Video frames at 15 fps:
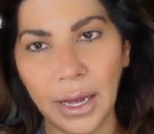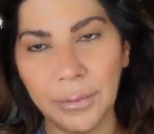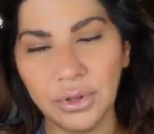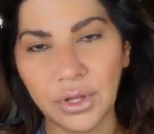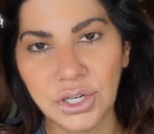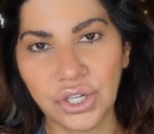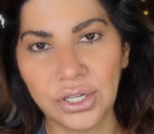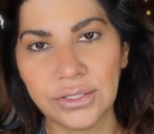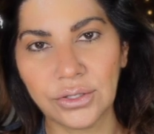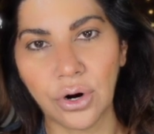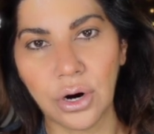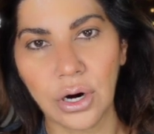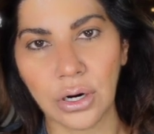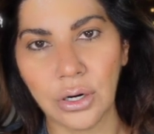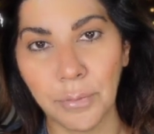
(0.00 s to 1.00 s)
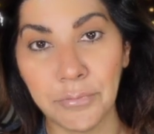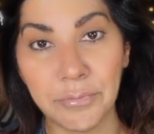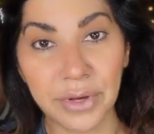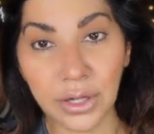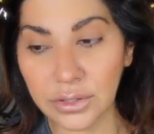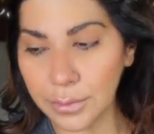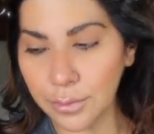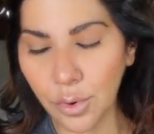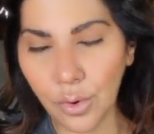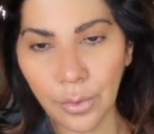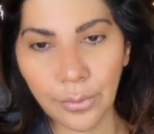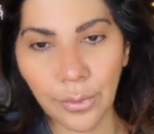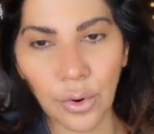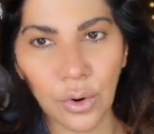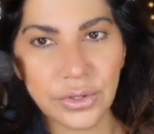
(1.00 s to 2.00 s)
blushes are
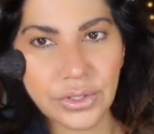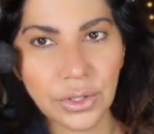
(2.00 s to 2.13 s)
buildable.